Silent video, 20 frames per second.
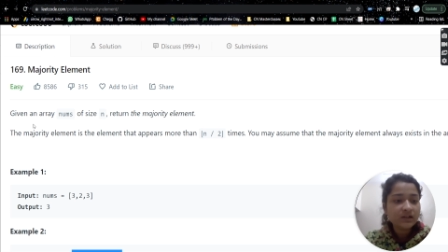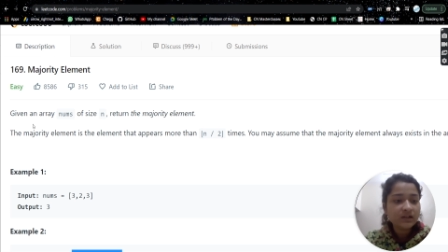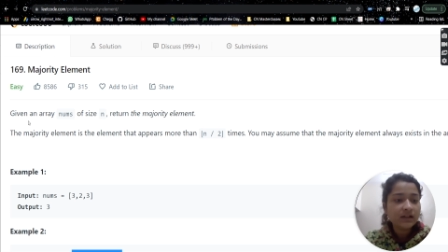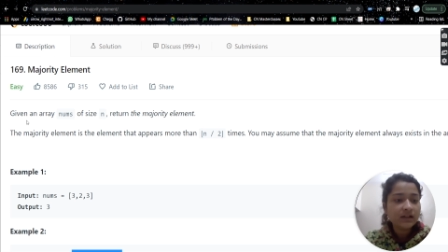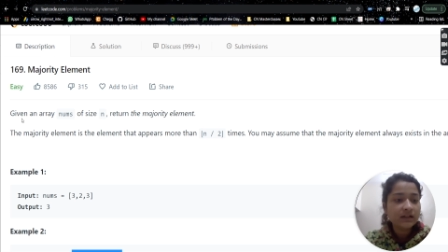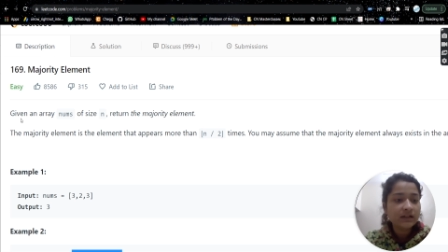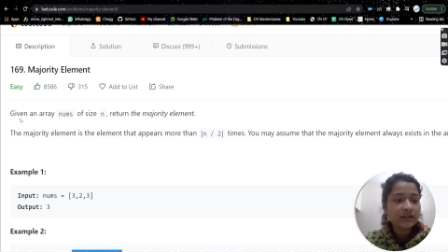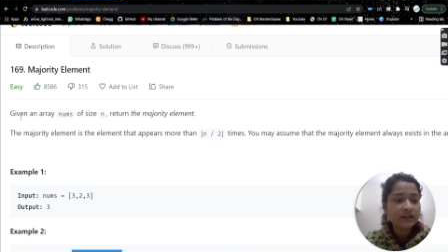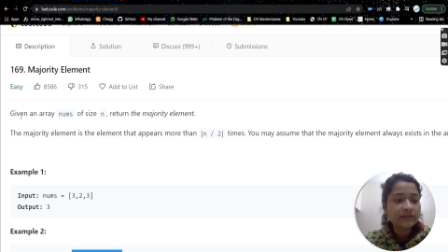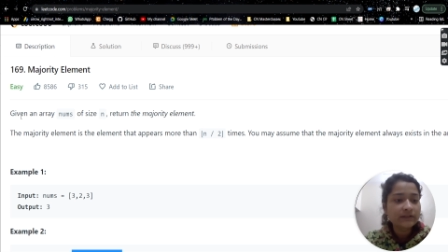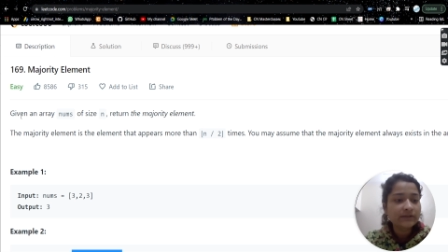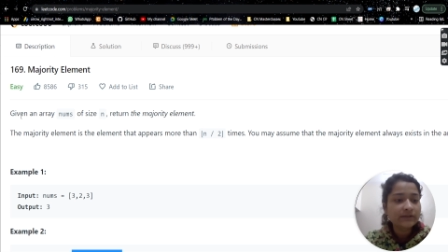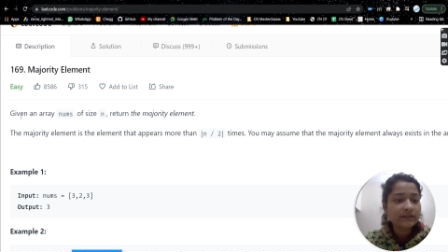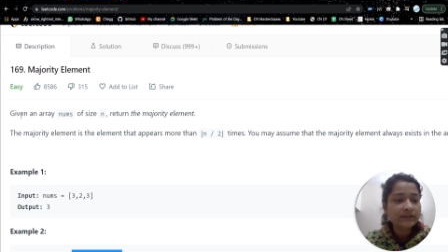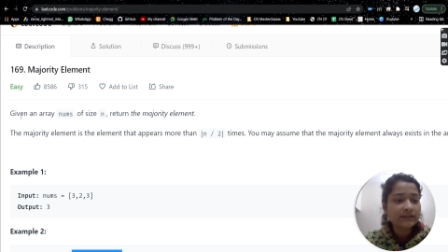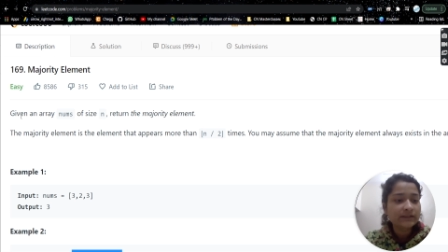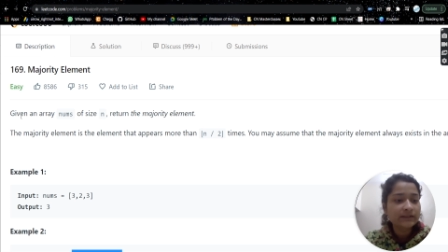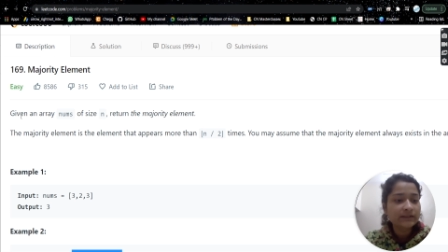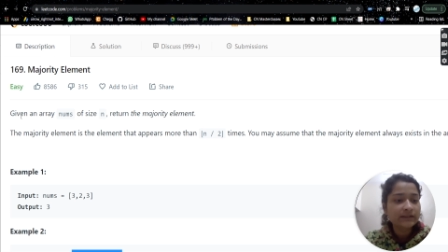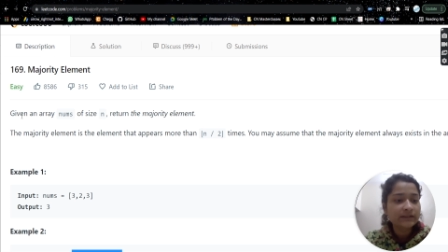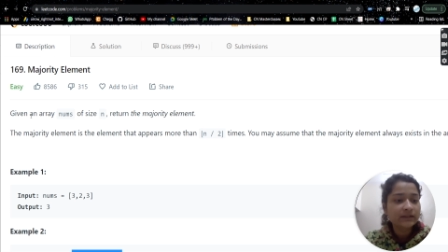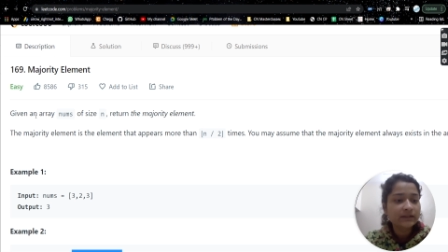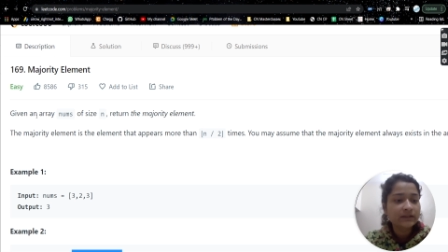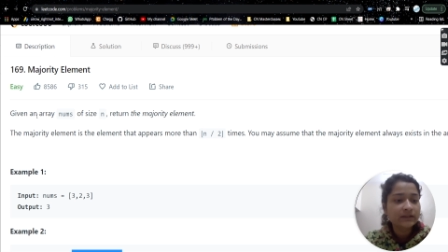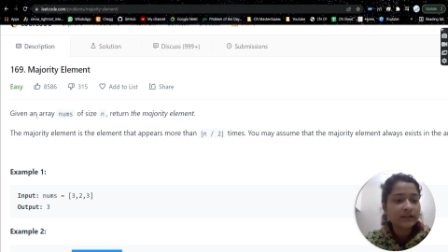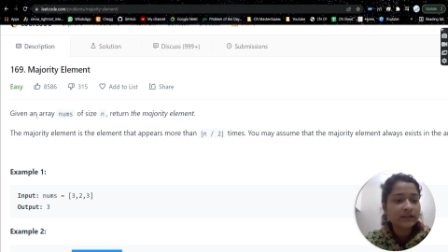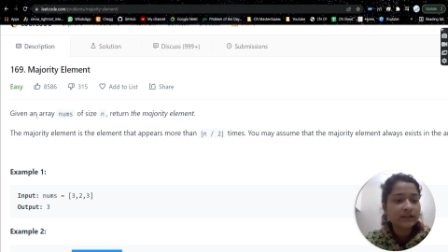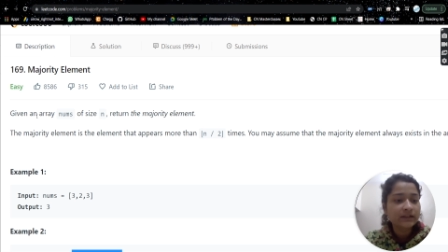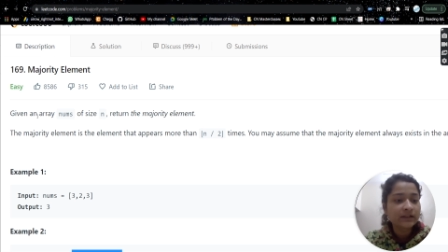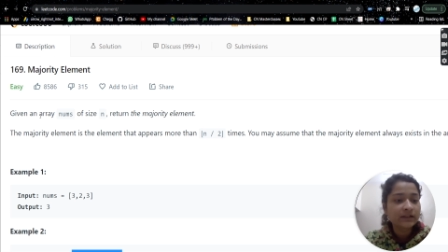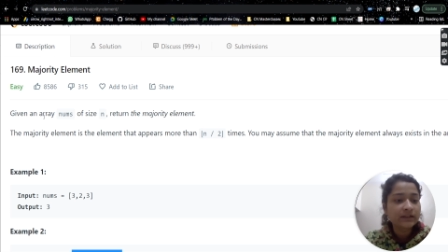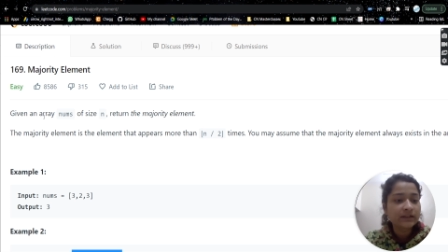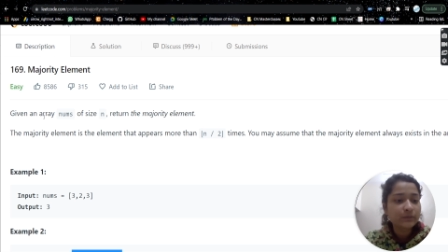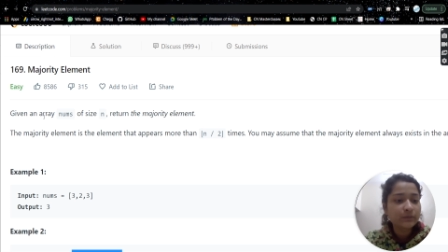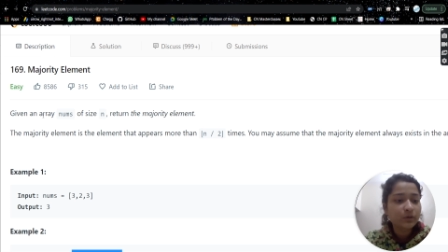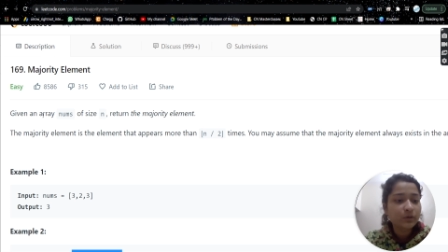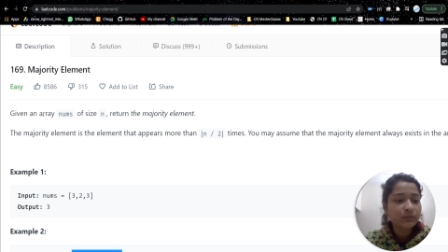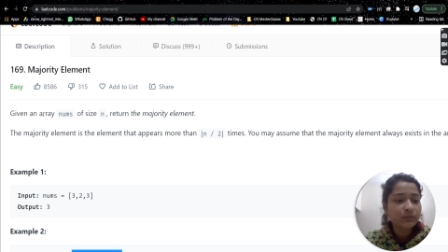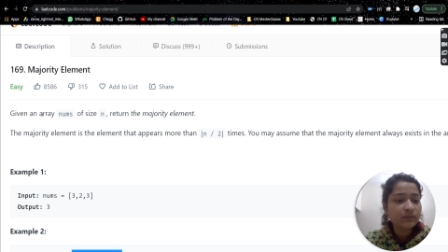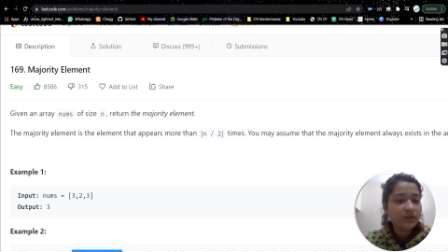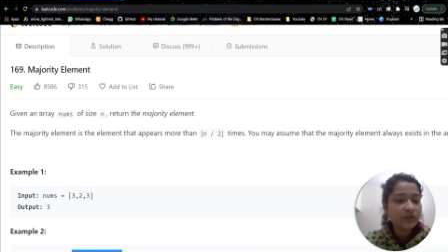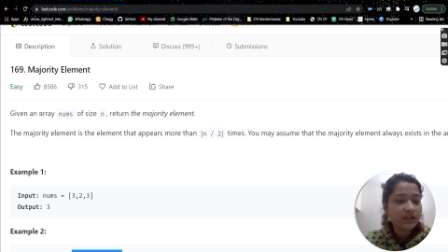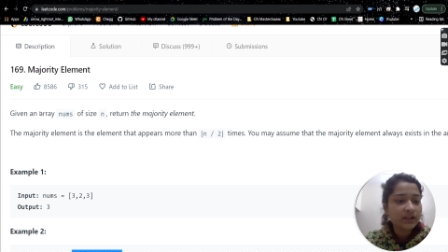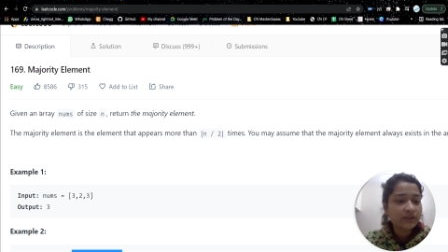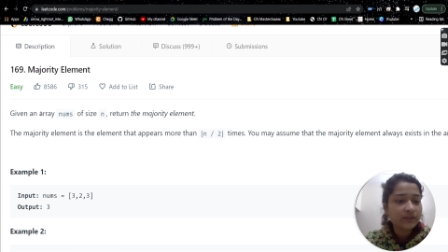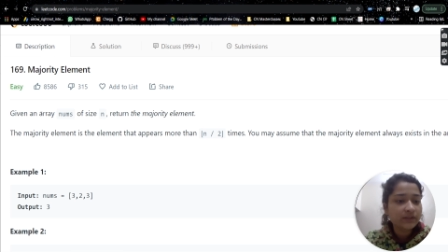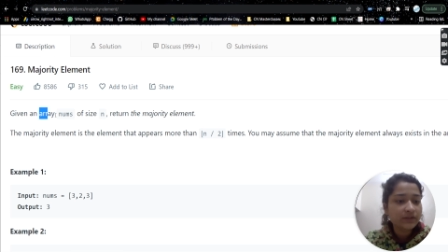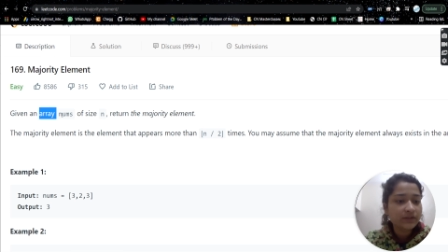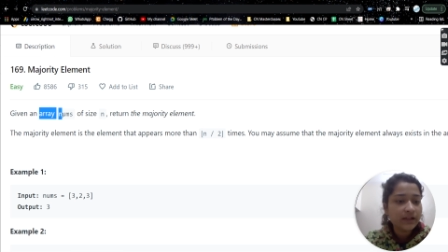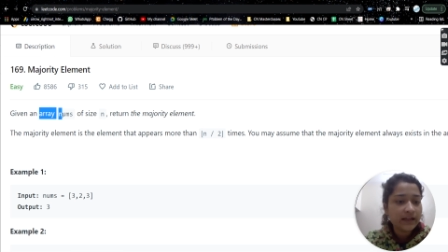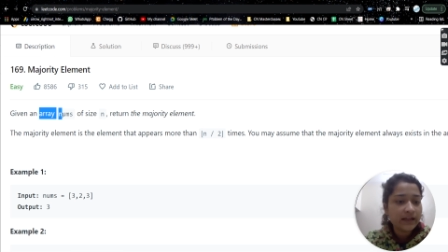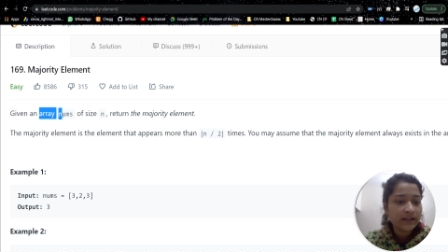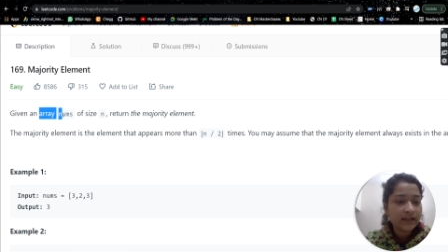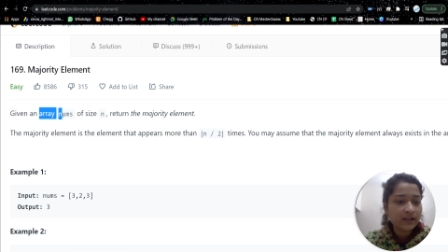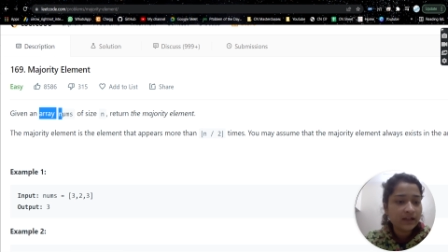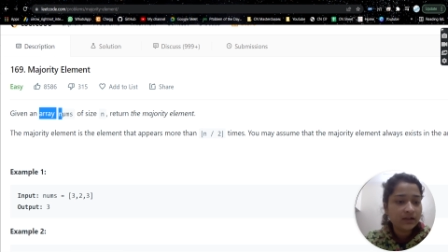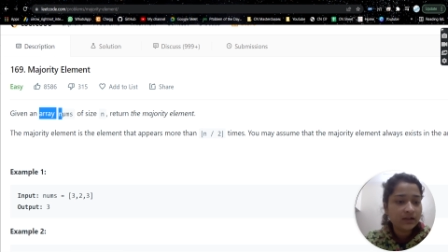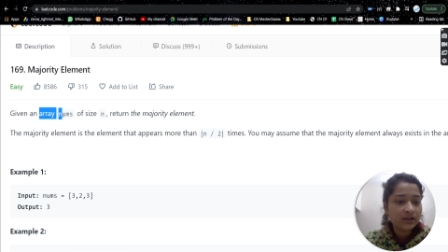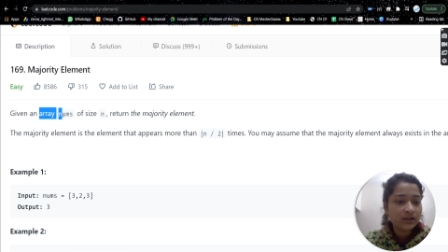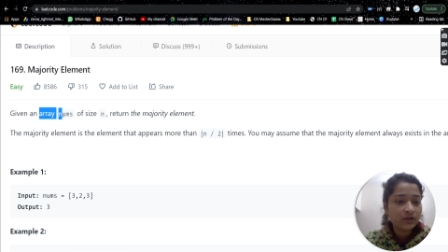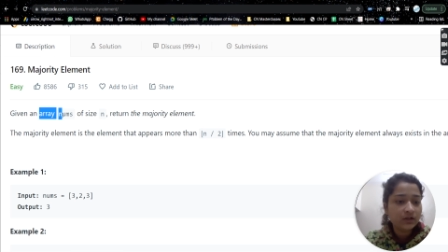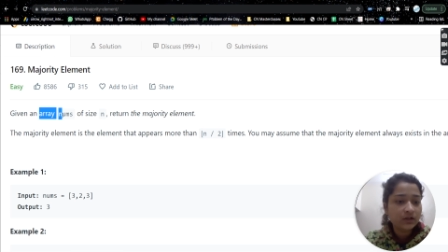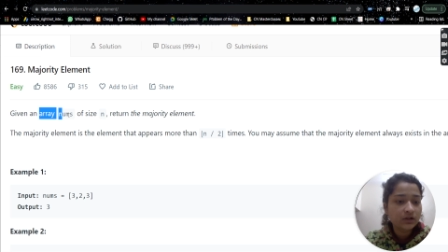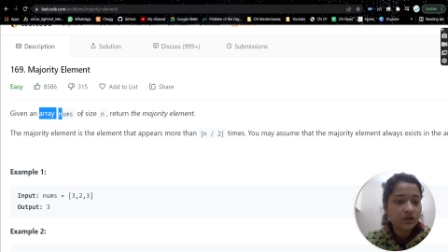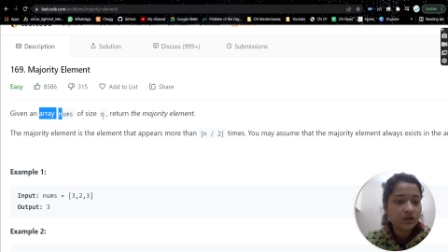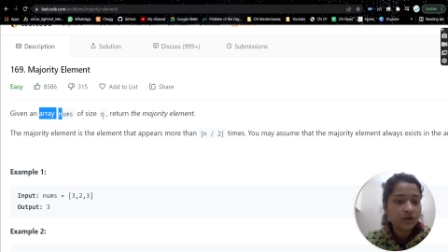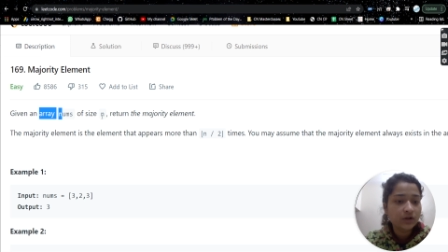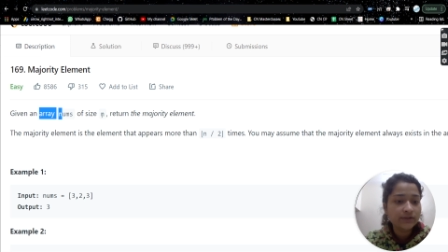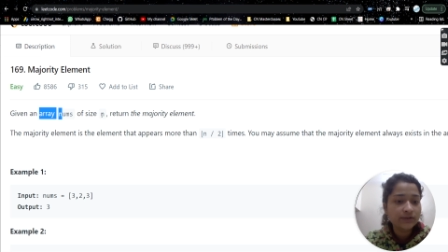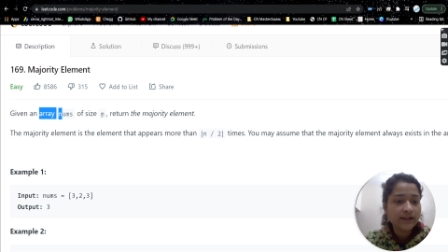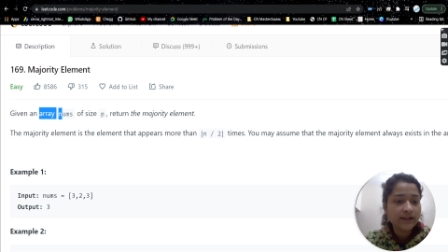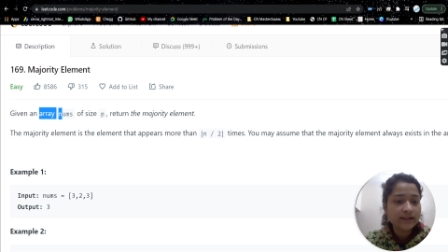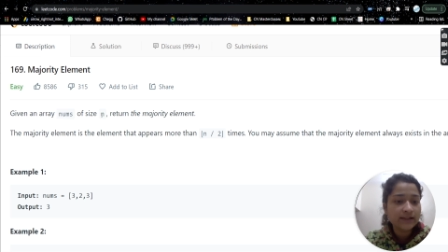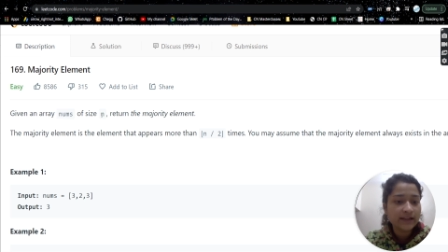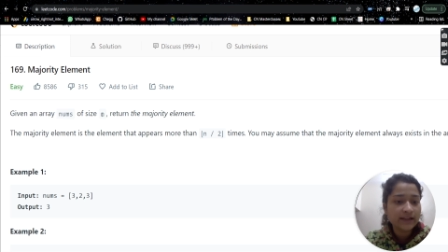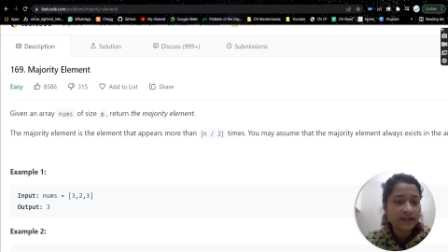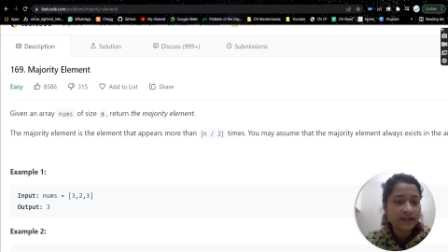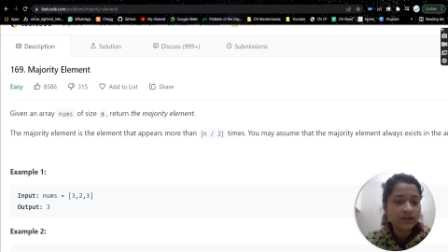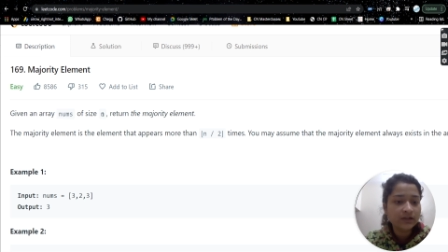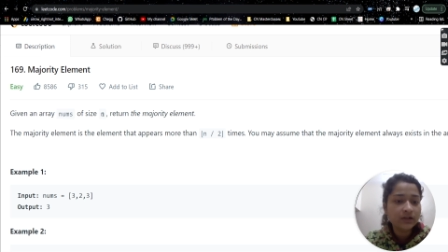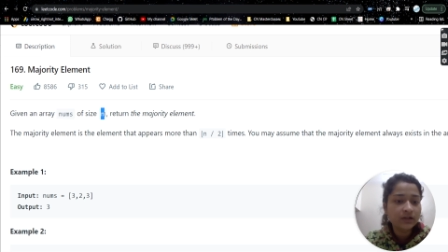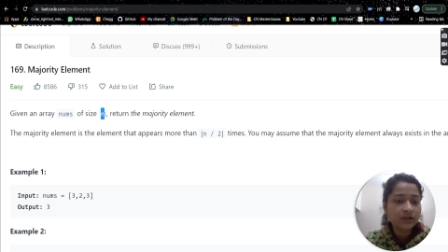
Uh, in the problem we are given array of size n